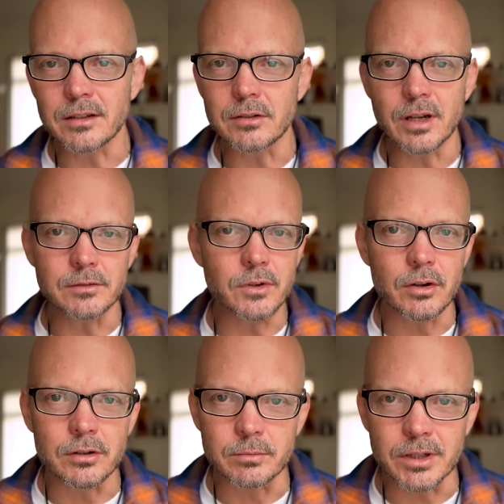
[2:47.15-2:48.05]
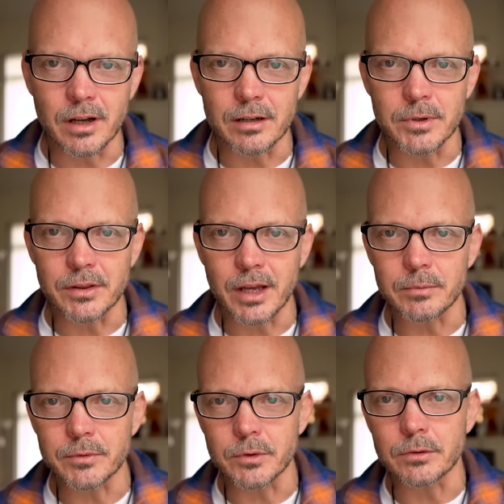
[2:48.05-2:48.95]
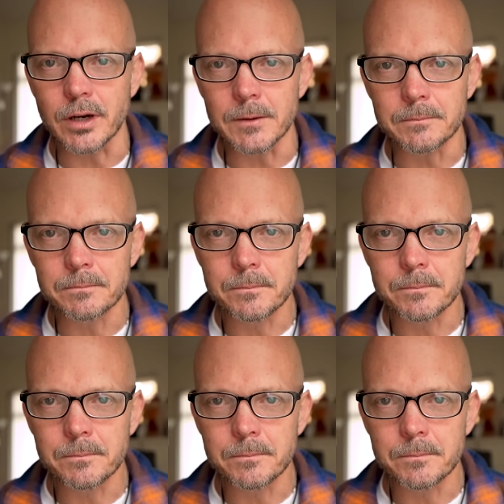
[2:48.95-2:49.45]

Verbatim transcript: And you guys have all heard me talk about that before, right?